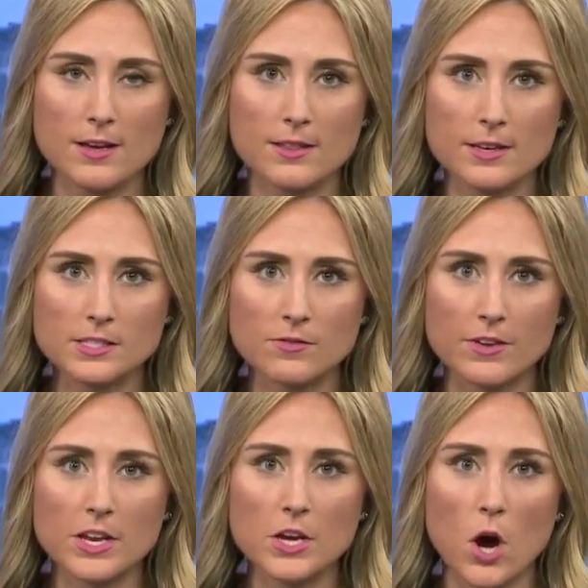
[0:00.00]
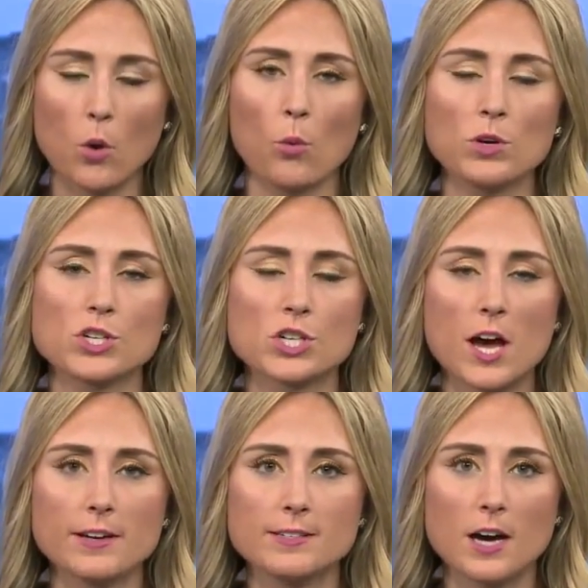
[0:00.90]
This video was
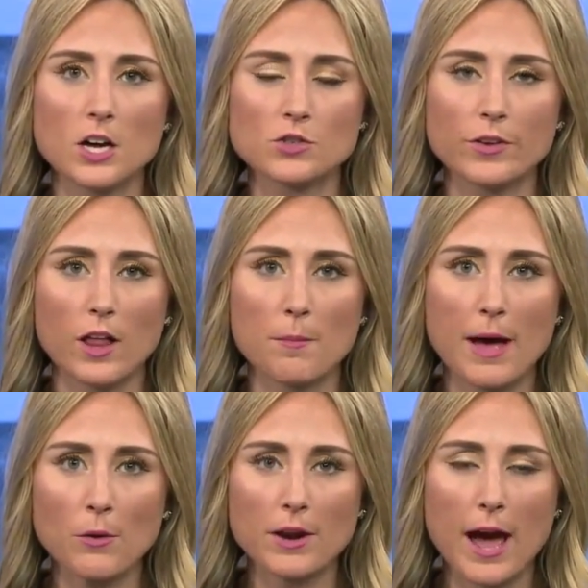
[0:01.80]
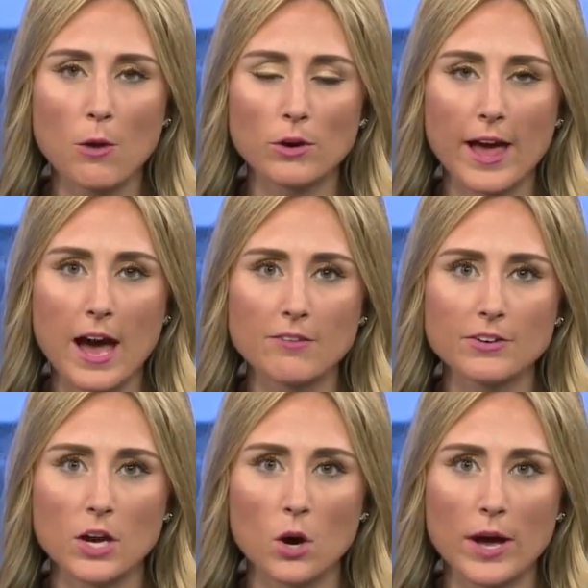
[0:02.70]
shot in Dodgeville about an hour and a
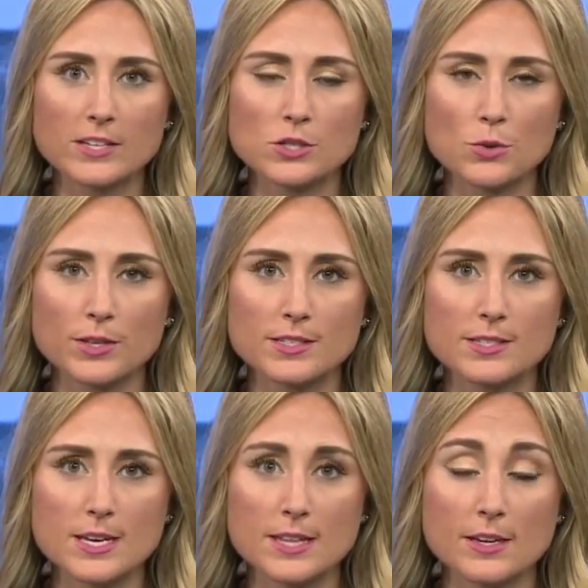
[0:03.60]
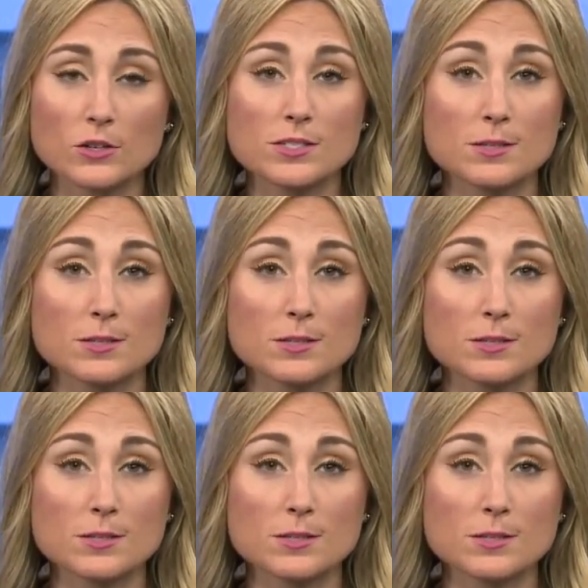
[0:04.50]
half ago. As you can see, there's